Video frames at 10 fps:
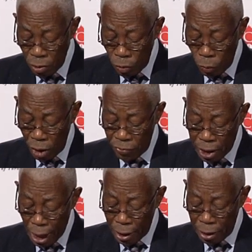we have
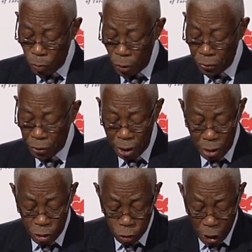dallied with
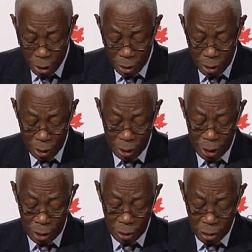trending
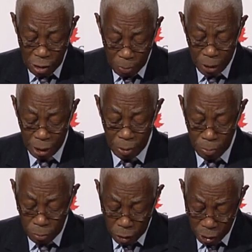economic
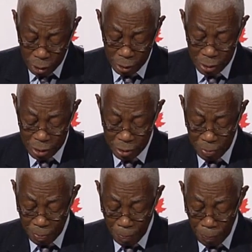models
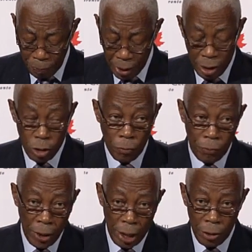to
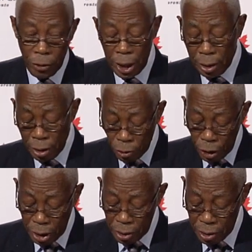varying
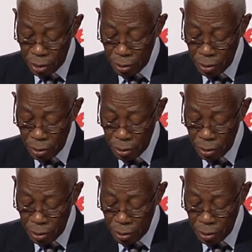degrees.